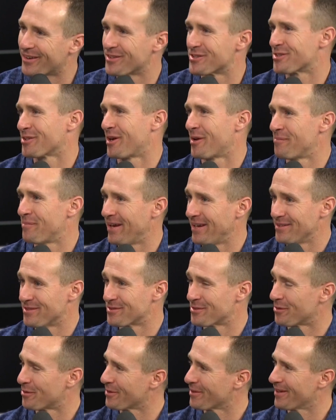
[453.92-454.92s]
on Sean Payton's
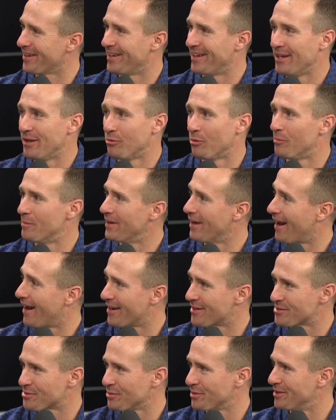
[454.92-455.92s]
door and right. he will be
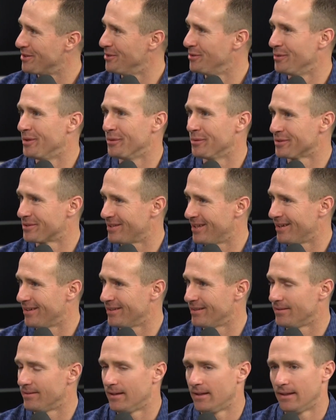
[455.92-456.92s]
honest with you and he will tell
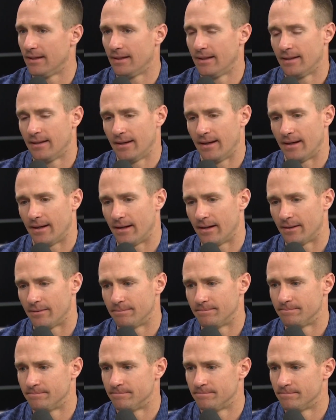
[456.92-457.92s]
you. Yeah.
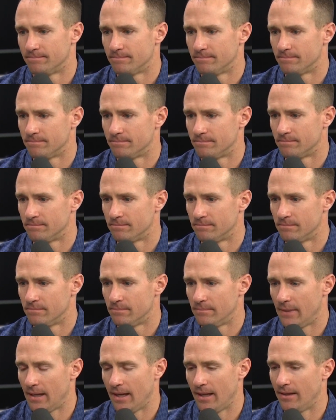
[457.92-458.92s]
Um,
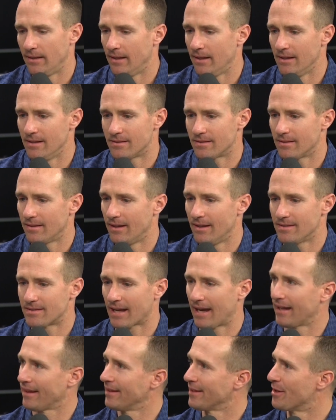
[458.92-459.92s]
and he's he's
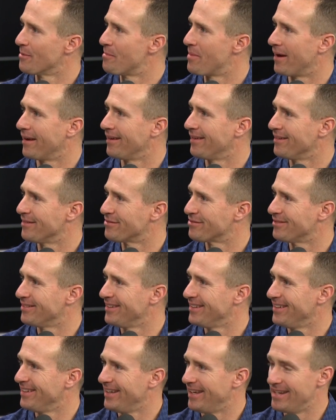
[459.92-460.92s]
highly competitive.
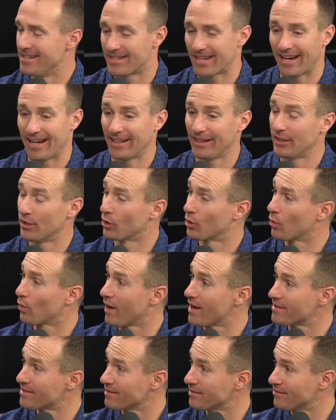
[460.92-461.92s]
He's highly
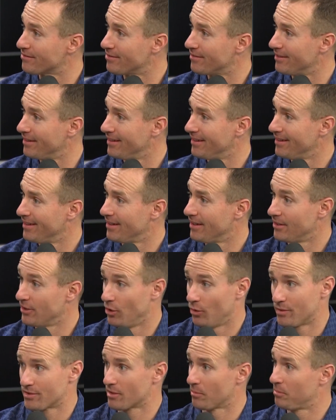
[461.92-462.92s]
aggressive. Yeah, you
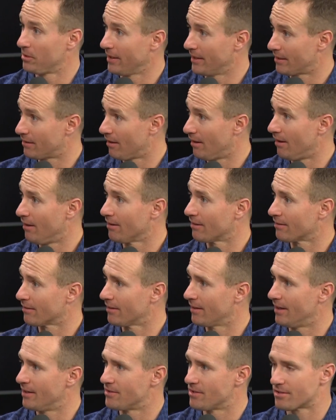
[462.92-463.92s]
know, as a play caller
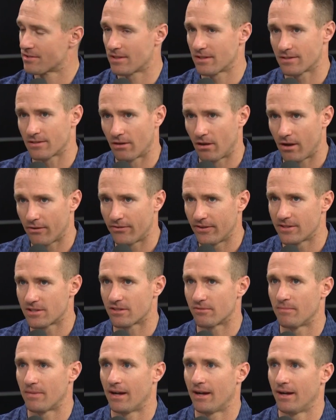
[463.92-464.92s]
and right. just as an
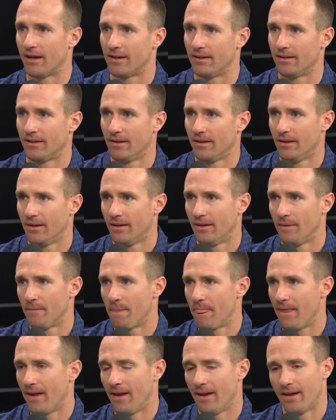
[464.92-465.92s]
offensive mind,
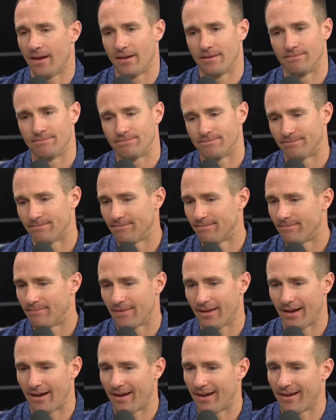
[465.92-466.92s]
and
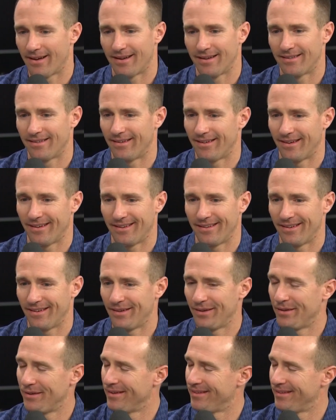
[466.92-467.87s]
uh, it,